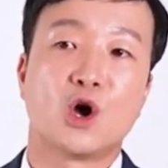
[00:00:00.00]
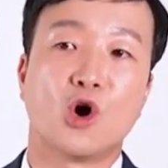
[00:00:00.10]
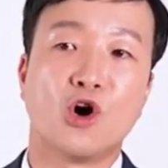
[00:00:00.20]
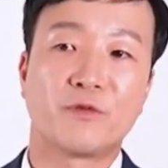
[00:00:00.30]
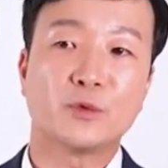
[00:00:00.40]

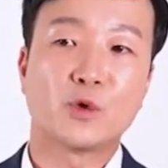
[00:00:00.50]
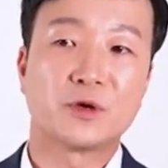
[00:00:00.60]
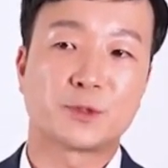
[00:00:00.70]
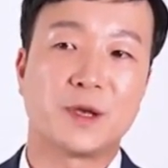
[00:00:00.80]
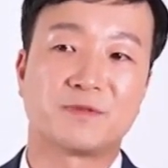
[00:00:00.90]

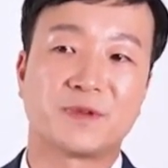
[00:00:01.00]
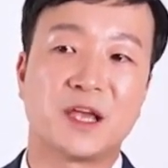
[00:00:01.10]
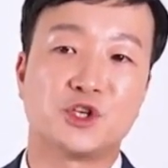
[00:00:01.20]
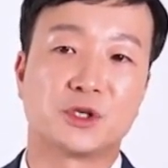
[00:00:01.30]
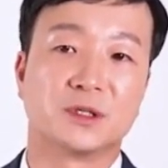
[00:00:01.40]
Overall
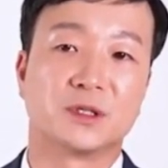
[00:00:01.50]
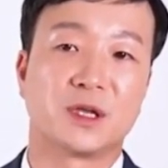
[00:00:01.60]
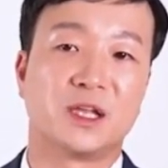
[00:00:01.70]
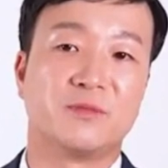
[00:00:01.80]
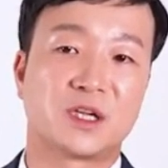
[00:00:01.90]
specification and